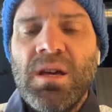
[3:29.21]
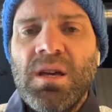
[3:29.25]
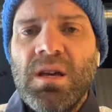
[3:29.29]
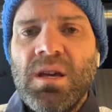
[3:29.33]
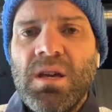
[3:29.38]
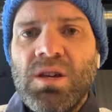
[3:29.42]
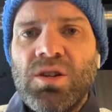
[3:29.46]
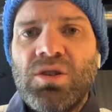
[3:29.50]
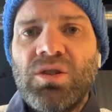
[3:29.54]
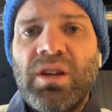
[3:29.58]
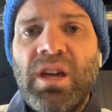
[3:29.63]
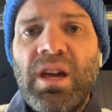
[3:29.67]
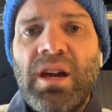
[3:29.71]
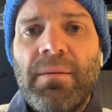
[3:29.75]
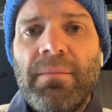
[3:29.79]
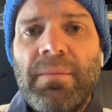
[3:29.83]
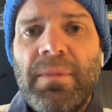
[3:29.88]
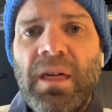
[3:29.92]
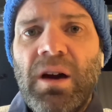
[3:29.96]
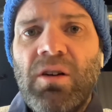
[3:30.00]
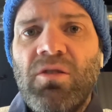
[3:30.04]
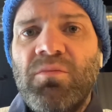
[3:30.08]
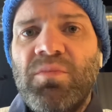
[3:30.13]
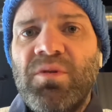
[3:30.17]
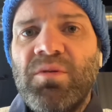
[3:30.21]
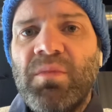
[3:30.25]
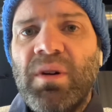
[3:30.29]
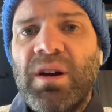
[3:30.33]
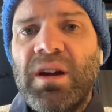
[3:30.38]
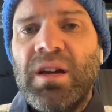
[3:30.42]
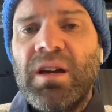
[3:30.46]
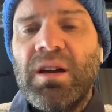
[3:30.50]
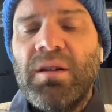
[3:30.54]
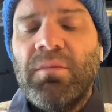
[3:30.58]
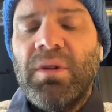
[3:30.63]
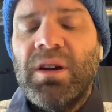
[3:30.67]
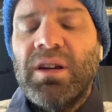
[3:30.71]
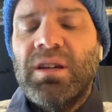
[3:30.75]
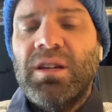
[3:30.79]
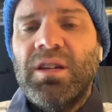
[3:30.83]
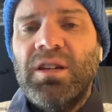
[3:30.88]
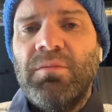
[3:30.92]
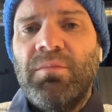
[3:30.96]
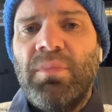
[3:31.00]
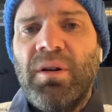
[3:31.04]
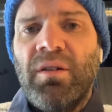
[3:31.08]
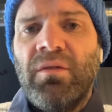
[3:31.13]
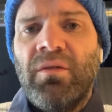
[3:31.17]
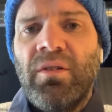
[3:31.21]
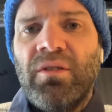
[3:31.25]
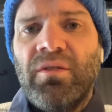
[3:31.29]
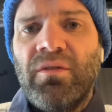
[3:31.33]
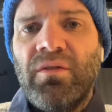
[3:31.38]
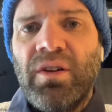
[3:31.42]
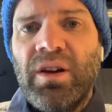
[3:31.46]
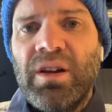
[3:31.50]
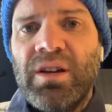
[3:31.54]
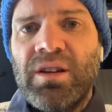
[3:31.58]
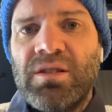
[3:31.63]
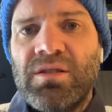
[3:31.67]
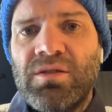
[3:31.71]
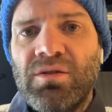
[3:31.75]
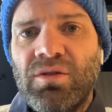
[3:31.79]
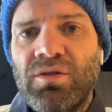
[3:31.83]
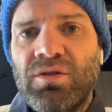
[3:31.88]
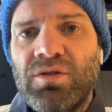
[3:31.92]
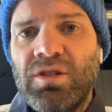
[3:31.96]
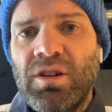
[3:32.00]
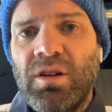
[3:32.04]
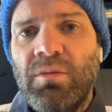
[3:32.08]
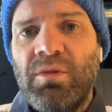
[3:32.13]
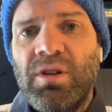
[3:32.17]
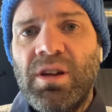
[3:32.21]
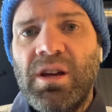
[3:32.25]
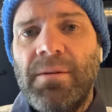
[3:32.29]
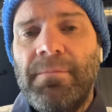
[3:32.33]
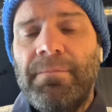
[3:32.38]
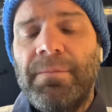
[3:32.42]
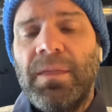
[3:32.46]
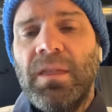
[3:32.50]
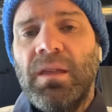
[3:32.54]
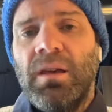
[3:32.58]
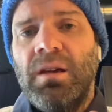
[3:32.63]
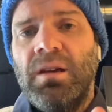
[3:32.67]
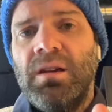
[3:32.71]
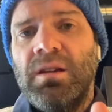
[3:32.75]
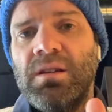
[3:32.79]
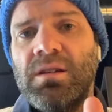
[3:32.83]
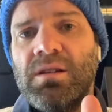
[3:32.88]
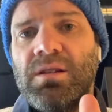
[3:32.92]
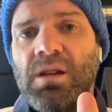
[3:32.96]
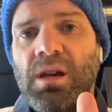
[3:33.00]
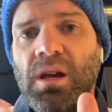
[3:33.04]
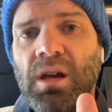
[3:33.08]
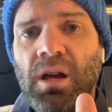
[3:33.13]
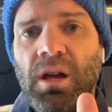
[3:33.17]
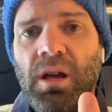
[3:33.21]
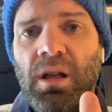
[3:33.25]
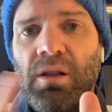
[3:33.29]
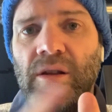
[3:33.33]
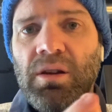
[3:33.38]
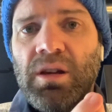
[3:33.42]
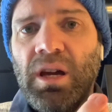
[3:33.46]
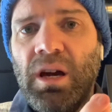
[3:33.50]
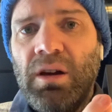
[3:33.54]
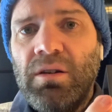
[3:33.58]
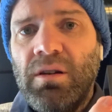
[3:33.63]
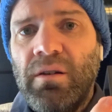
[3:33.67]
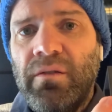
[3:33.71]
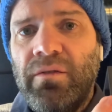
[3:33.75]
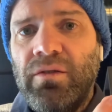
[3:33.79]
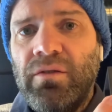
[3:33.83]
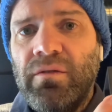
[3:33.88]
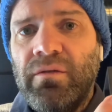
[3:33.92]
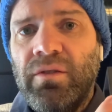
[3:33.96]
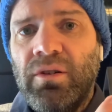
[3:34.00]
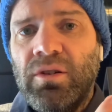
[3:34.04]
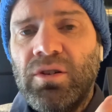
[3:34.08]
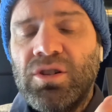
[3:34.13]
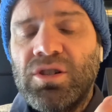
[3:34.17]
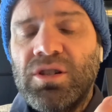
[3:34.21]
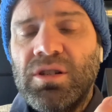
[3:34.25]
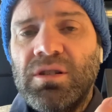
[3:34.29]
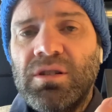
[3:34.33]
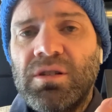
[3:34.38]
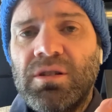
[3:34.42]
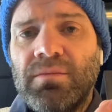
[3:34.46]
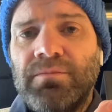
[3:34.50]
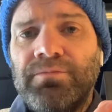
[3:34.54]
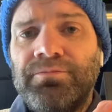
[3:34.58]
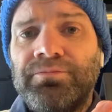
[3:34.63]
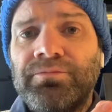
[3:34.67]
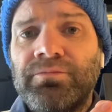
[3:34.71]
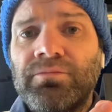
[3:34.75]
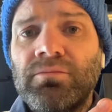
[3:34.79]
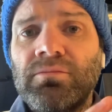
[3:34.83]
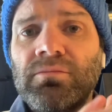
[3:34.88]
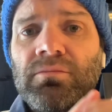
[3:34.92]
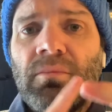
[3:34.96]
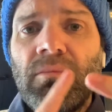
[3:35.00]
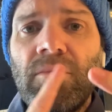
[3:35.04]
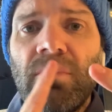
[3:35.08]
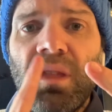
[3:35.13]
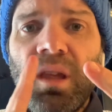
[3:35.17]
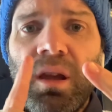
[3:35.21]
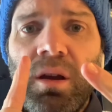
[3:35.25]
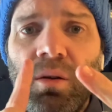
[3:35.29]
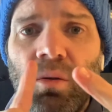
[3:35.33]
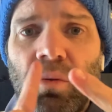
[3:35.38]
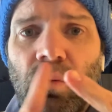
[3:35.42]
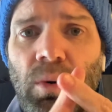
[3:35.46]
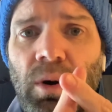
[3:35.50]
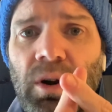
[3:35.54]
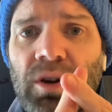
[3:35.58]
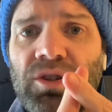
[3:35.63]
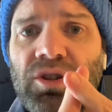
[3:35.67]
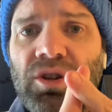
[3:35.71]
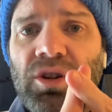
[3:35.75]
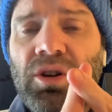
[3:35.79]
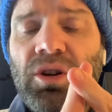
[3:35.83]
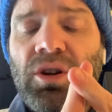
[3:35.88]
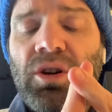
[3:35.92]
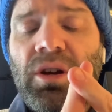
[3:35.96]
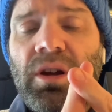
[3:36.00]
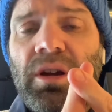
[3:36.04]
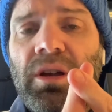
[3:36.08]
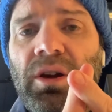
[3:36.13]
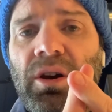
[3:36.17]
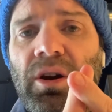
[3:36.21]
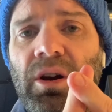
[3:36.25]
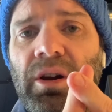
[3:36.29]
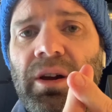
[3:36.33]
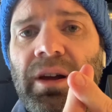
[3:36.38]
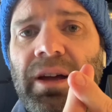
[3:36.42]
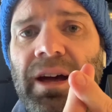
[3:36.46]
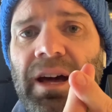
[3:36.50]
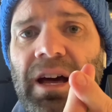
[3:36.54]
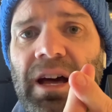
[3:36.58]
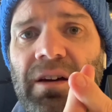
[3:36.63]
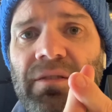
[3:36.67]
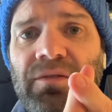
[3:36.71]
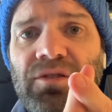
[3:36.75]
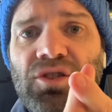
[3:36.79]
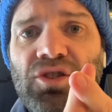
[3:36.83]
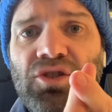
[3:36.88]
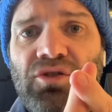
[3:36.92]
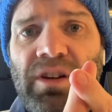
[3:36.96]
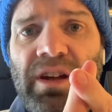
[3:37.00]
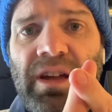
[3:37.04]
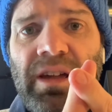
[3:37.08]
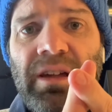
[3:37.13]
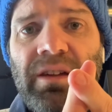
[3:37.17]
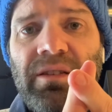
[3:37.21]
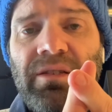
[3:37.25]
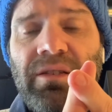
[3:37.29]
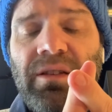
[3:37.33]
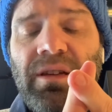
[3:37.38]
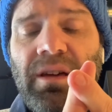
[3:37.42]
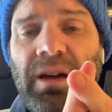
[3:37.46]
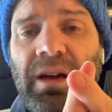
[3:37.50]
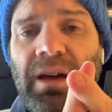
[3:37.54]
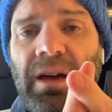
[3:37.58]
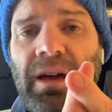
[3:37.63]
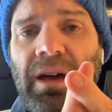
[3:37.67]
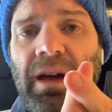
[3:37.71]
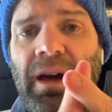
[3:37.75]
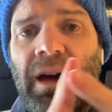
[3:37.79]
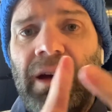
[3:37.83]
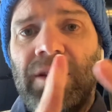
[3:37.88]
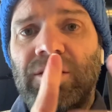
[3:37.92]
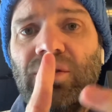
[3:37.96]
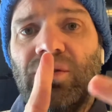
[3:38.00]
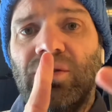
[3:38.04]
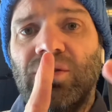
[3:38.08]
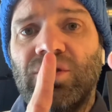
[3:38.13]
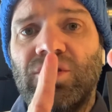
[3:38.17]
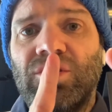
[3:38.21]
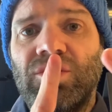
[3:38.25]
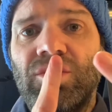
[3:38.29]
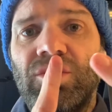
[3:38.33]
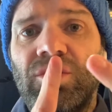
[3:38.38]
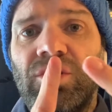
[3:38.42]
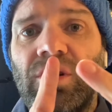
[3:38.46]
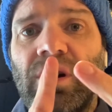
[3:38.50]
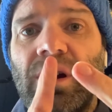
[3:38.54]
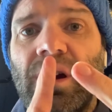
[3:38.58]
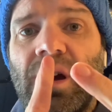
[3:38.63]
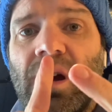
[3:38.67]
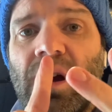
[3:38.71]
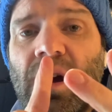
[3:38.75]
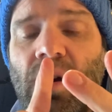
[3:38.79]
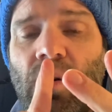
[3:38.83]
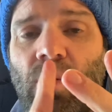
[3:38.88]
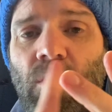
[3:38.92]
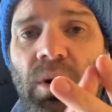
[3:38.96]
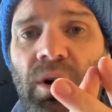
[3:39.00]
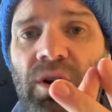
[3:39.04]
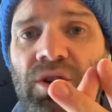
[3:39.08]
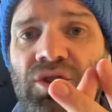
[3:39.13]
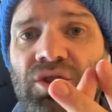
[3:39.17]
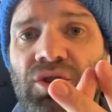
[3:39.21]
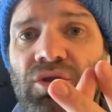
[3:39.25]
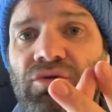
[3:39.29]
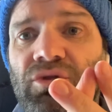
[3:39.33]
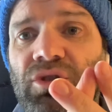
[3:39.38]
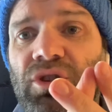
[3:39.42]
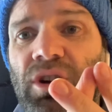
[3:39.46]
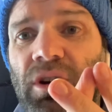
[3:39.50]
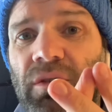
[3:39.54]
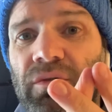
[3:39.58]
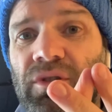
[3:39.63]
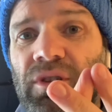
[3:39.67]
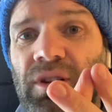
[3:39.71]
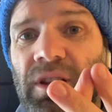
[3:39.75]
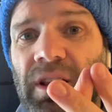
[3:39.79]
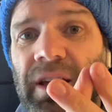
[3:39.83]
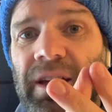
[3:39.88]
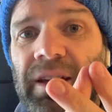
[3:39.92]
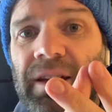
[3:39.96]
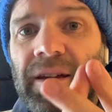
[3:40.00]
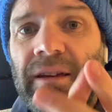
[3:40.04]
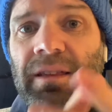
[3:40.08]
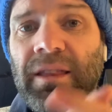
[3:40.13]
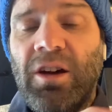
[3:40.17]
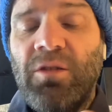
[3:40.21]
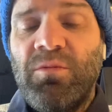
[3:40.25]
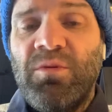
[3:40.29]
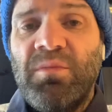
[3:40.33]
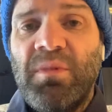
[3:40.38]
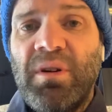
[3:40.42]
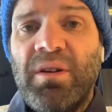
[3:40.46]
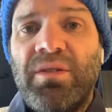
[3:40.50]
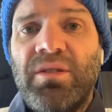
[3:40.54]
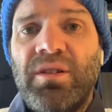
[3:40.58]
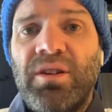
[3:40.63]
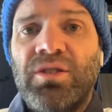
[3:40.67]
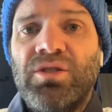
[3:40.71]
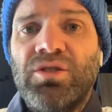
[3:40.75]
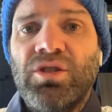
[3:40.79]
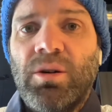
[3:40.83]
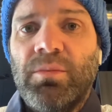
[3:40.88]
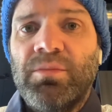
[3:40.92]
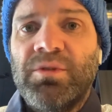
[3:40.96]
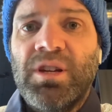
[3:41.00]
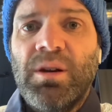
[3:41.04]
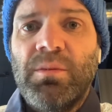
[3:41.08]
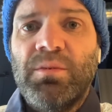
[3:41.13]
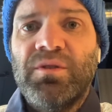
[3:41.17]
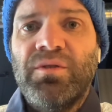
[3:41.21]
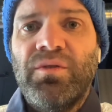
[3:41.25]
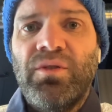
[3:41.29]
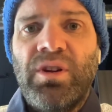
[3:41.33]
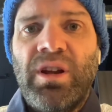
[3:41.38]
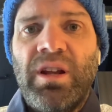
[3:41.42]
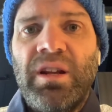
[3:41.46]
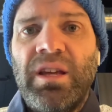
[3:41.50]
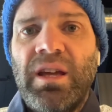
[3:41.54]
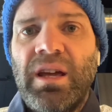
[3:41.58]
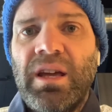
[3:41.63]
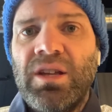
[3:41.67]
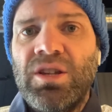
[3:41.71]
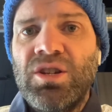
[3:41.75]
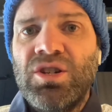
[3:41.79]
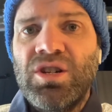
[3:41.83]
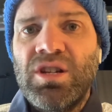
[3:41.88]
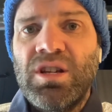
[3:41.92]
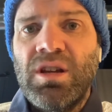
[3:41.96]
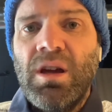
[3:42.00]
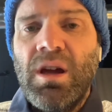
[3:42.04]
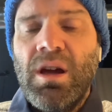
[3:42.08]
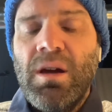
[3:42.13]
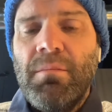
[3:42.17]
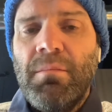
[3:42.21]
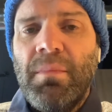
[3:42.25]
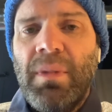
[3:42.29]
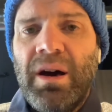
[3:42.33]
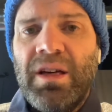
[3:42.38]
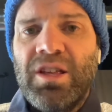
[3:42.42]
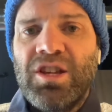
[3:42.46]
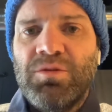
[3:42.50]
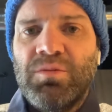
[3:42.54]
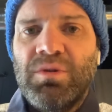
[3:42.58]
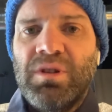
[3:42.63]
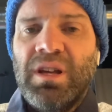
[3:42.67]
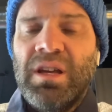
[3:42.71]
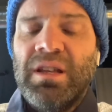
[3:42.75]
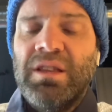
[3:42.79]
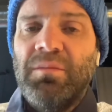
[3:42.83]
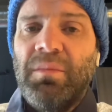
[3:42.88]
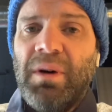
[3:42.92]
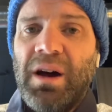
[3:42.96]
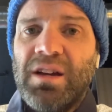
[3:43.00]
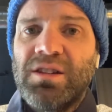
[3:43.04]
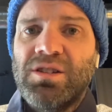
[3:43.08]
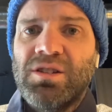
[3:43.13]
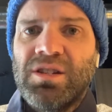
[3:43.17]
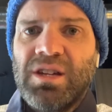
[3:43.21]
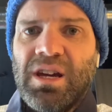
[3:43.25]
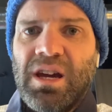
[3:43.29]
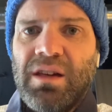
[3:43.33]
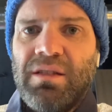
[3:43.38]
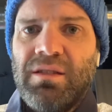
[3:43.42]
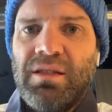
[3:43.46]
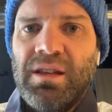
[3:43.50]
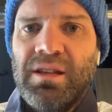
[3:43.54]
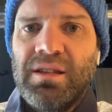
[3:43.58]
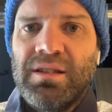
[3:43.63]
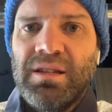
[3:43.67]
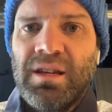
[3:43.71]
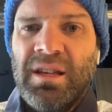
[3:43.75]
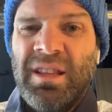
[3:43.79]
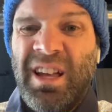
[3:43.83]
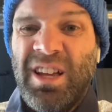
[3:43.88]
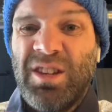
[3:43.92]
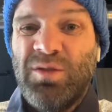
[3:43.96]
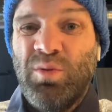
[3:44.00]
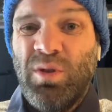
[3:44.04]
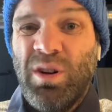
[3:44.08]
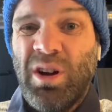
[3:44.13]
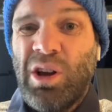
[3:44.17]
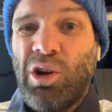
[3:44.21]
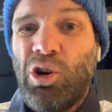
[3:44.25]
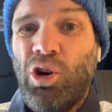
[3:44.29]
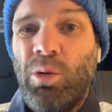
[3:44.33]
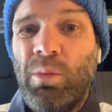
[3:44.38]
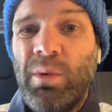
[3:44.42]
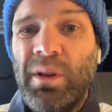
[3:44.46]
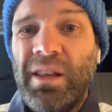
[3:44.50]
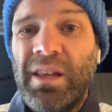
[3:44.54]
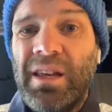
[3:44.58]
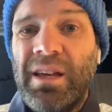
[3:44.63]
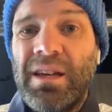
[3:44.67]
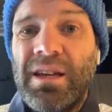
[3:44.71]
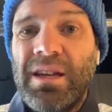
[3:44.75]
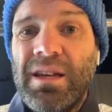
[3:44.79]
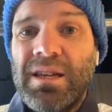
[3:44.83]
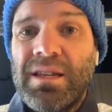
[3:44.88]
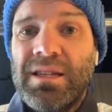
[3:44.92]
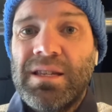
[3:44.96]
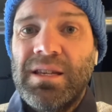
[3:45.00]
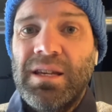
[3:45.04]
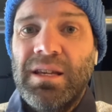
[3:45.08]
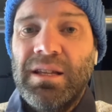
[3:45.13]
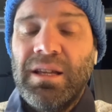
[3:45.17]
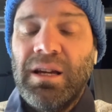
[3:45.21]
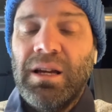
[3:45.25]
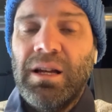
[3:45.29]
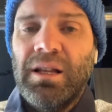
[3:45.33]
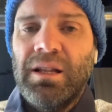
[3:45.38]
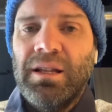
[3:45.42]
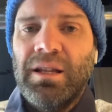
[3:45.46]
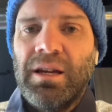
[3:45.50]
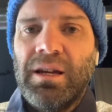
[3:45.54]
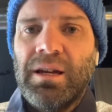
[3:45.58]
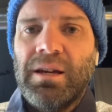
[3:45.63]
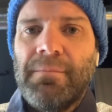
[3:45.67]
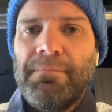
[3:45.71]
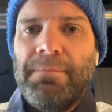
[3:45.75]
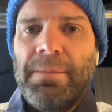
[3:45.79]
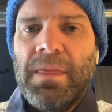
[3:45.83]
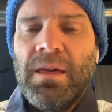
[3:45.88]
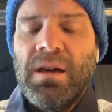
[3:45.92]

So yeah, that would be my key bit of advice. So summary is, look at how your foot functions, what is your calf strength, and also what is your recovery like. That would be my 3 top tips for any injury management in the Masters athlete, and that's what I commonly see in the clinic.